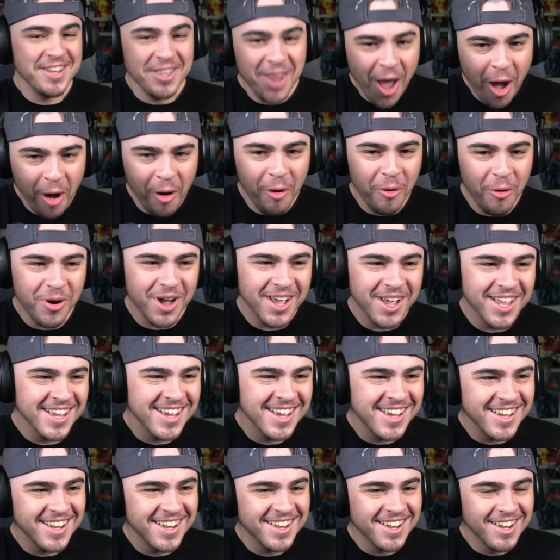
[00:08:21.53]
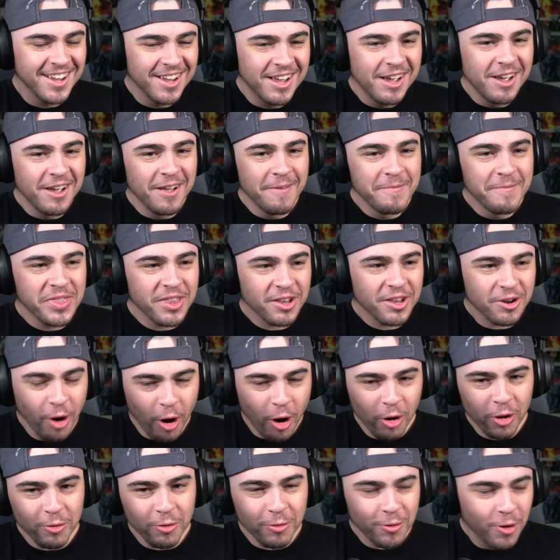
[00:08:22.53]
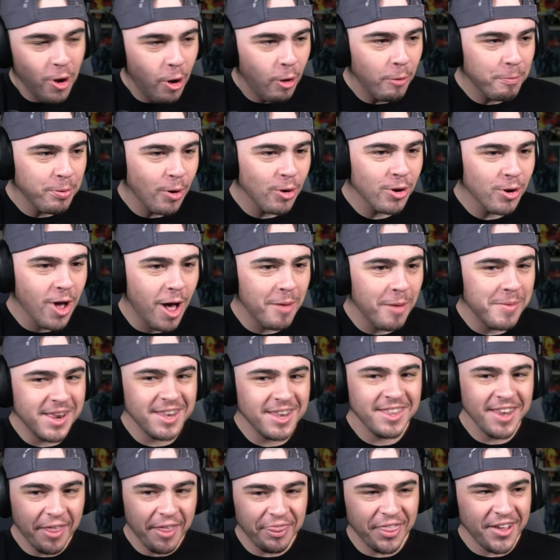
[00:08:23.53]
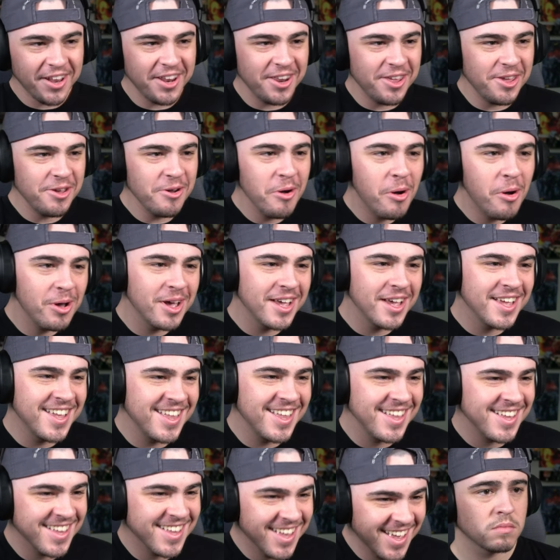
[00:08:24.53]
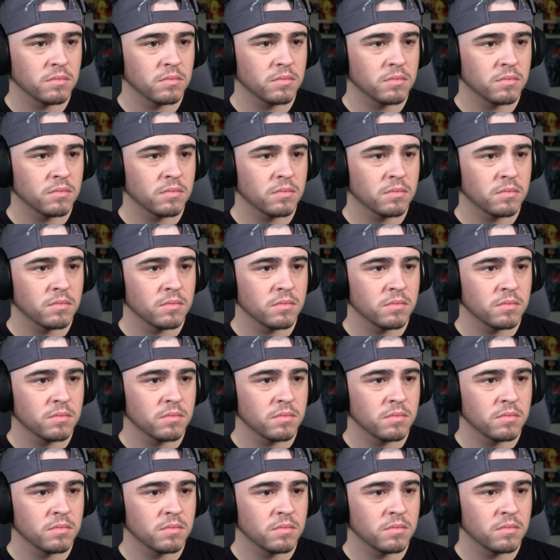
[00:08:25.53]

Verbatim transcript: No! Cold, cold protocol means nothing to you. Prudent.